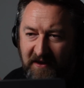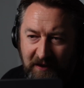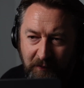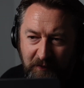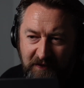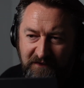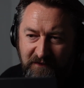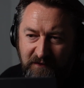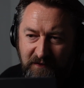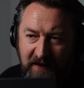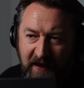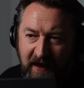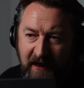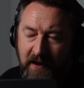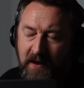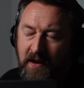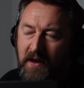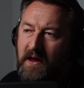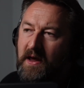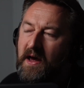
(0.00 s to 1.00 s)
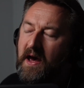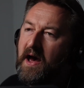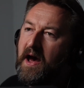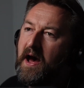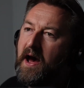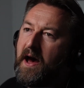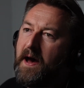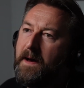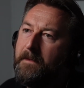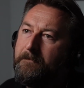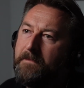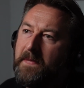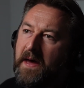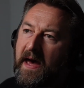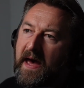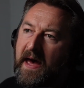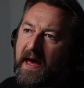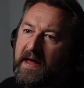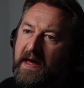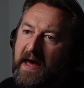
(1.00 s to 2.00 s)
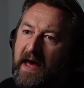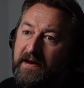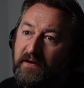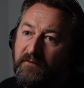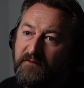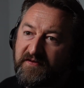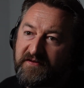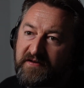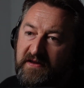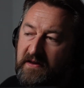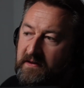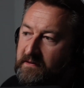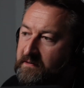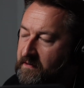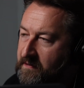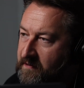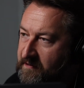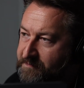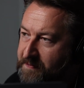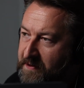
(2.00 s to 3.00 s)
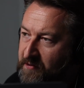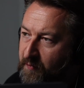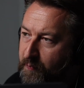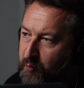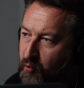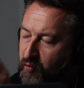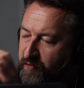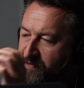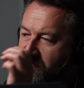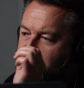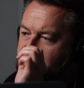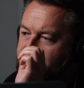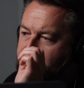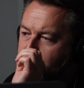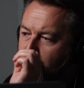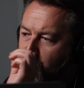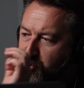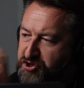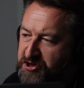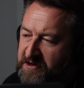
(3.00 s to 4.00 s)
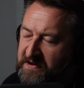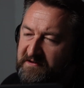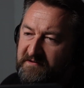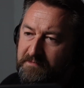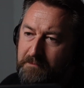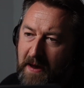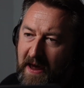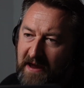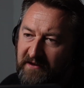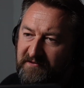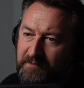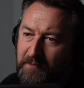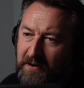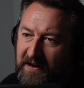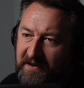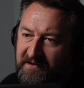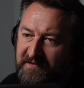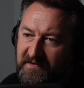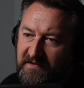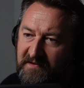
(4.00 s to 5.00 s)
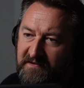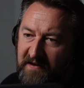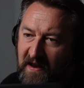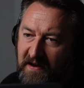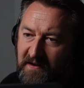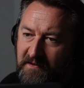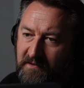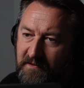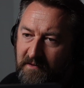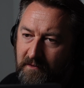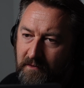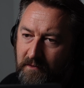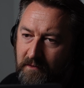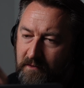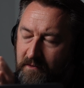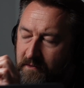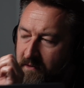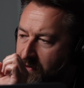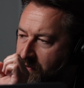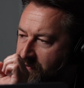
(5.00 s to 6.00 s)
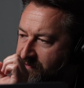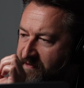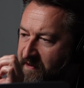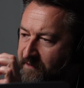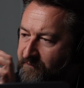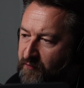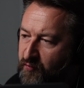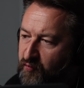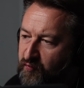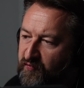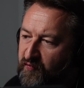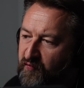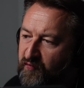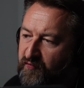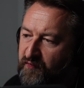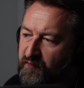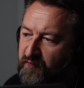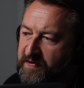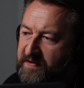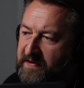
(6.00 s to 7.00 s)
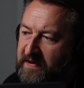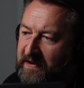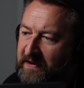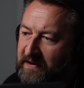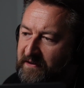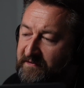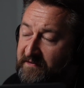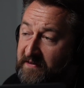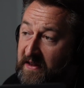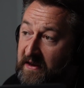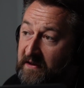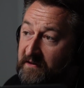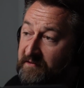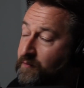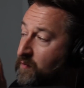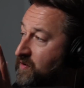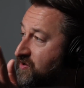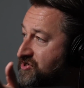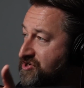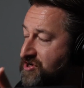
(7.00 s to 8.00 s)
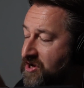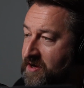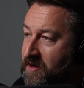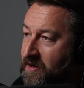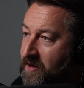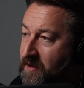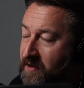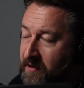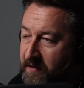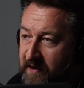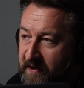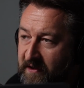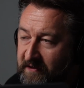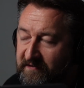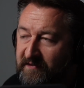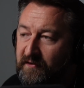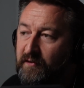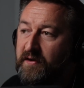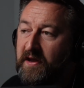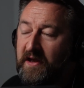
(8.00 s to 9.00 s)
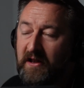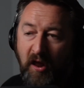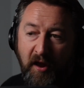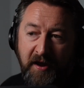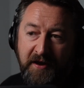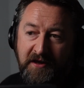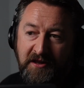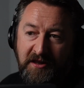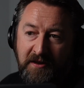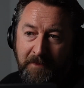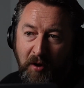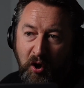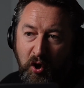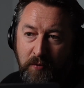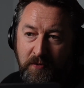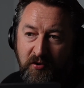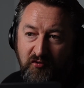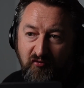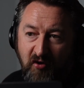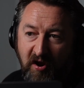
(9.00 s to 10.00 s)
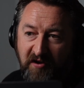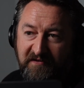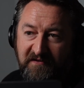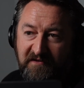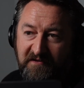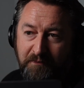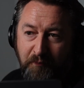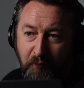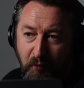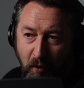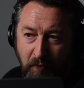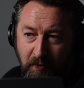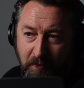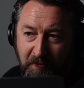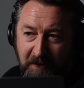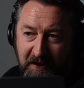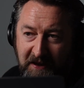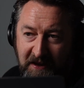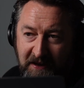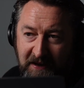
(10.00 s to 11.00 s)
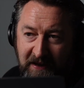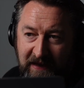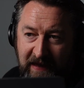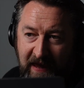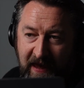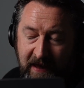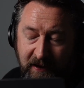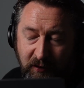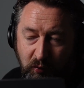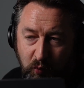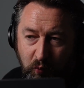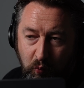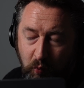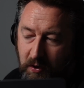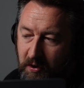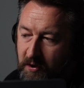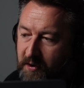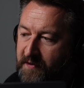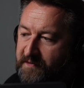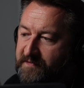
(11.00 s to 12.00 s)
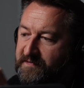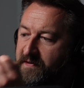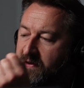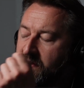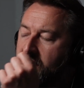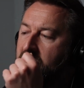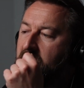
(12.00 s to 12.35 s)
Can we do that? And obviously it's been reported he's pushing this maximalist agenda and asking for all sorts of ridiculous things, which it's looking like at the moment Russia's probably going to get, or worse.